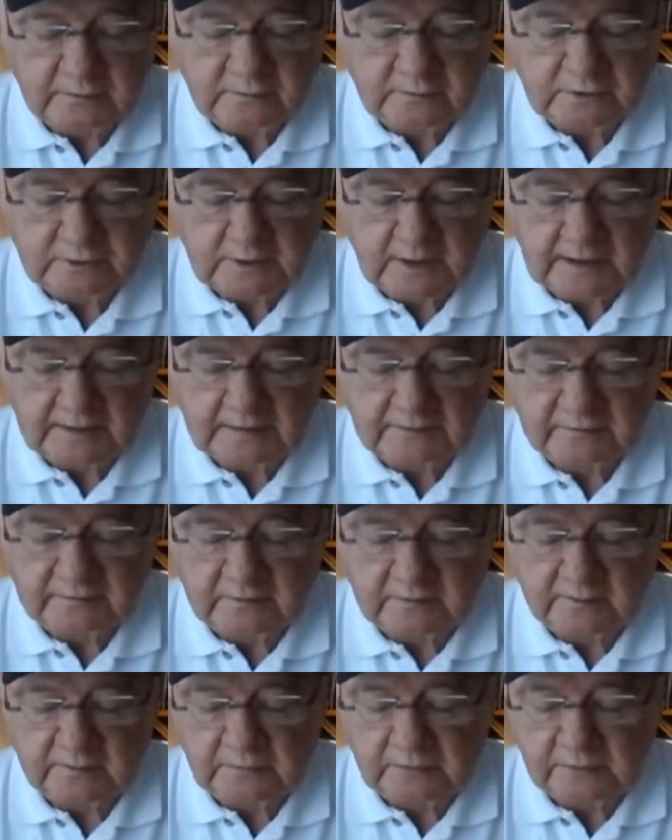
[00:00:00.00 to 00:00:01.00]
shot, has
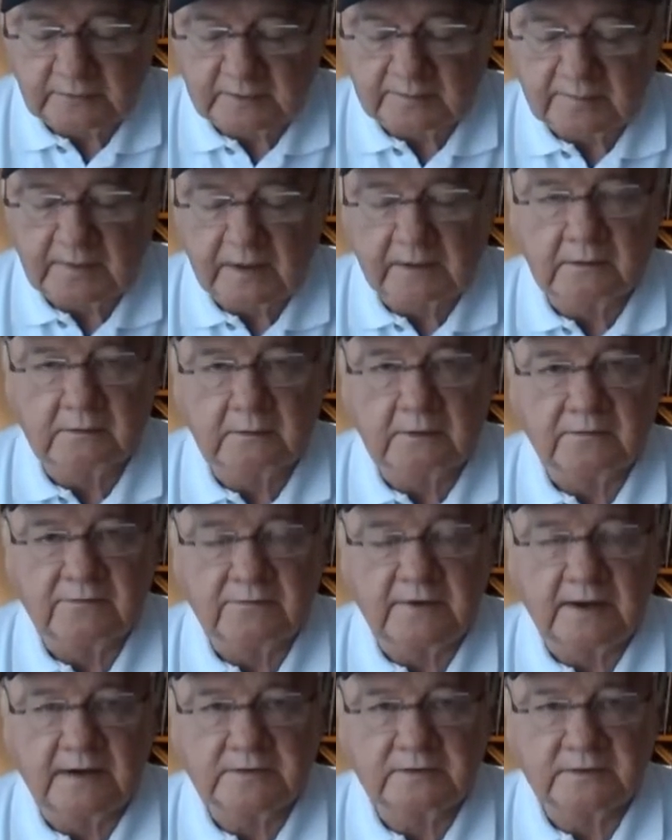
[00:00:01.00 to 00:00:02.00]
hit the board in power run
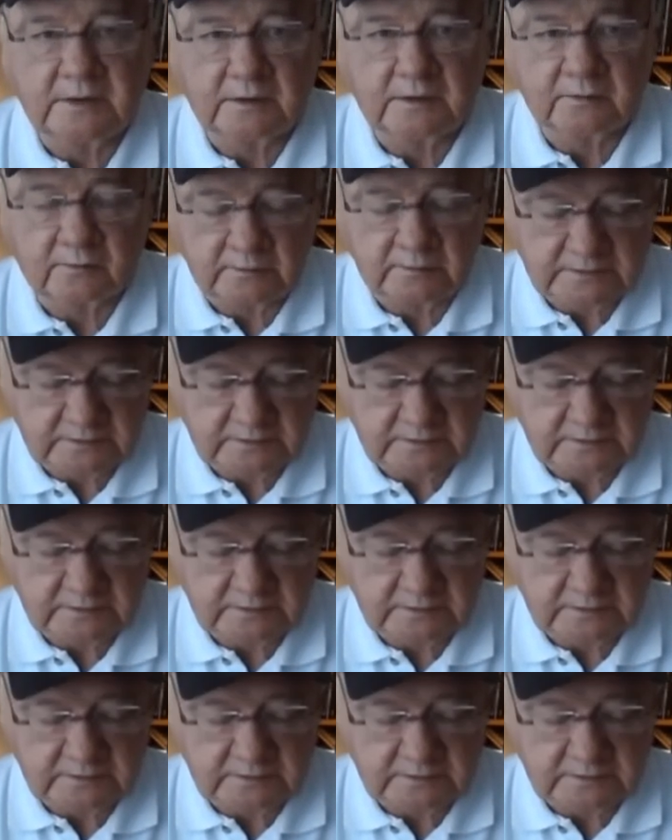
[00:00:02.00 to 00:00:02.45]
fashion in 3